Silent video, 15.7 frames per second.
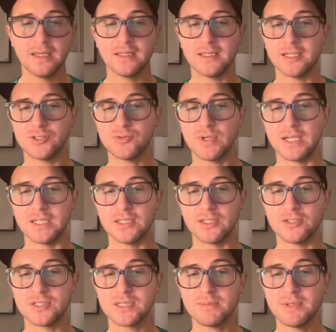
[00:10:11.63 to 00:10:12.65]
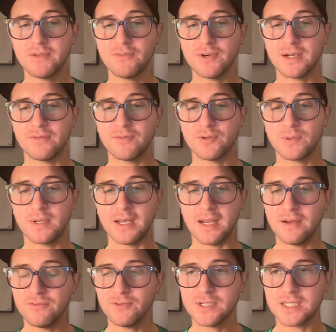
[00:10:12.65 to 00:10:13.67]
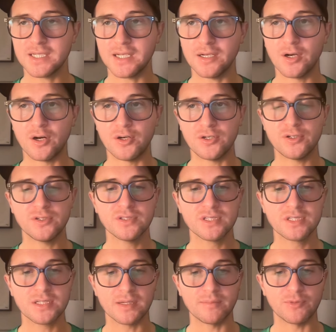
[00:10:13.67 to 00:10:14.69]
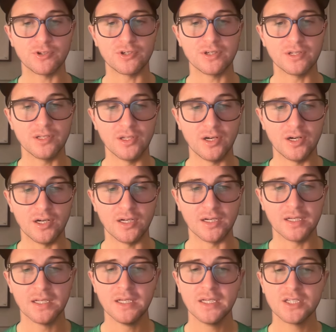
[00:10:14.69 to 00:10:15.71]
That's right. There's something for everyone every day all summer long.